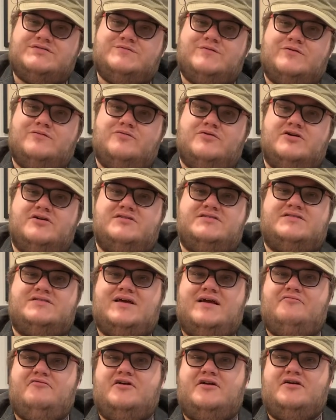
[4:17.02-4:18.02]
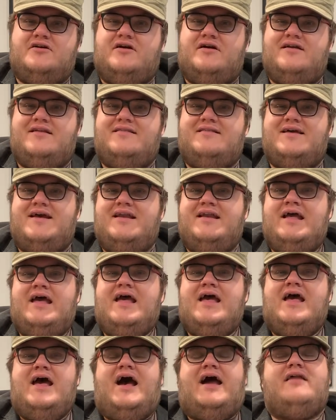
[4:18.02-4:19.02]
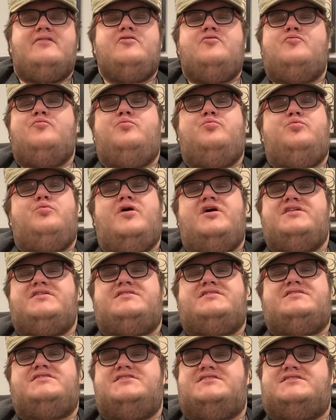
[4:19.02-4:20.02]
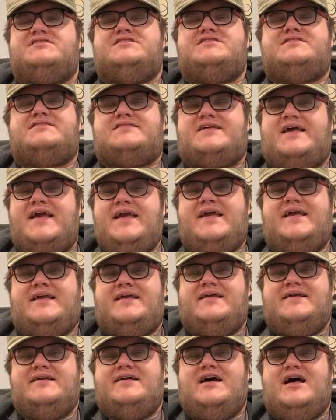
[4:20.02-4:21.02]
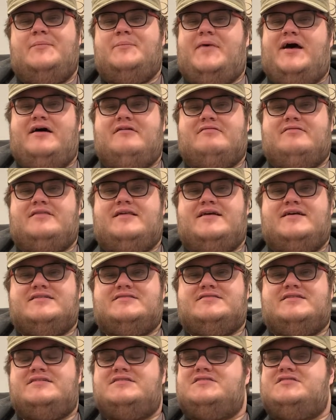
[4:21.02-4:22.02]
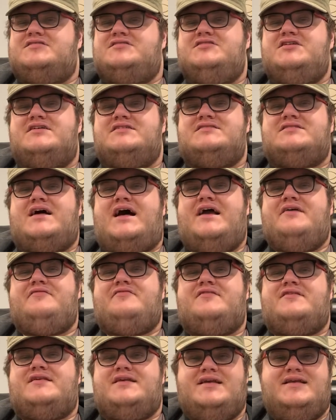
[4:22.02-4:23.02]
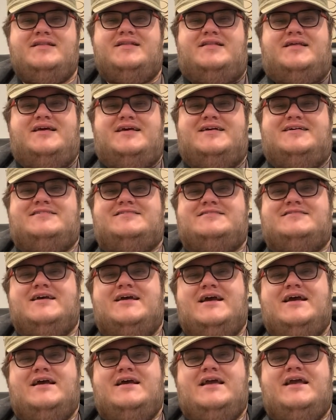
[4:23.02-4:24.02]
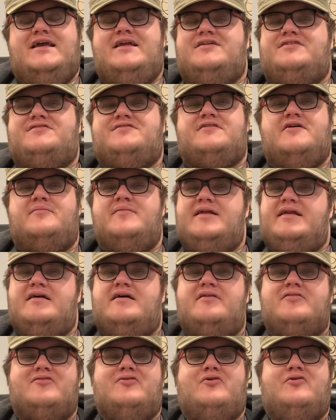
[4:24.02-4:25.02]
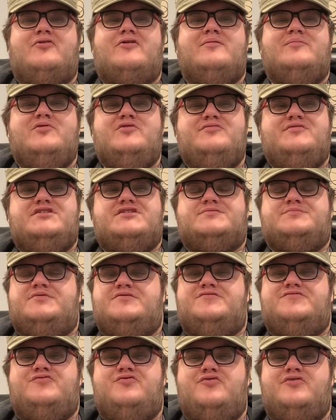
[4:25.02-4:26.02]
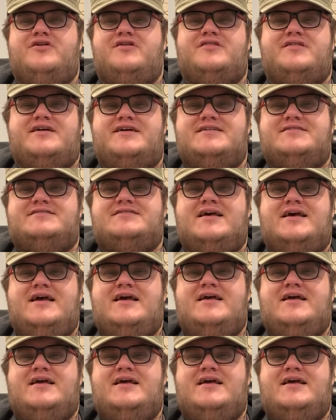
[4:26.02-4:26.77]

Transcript: for words in that regard, and that I don't know what to say about this. It's just, I've seen this in so many other horror movies before this,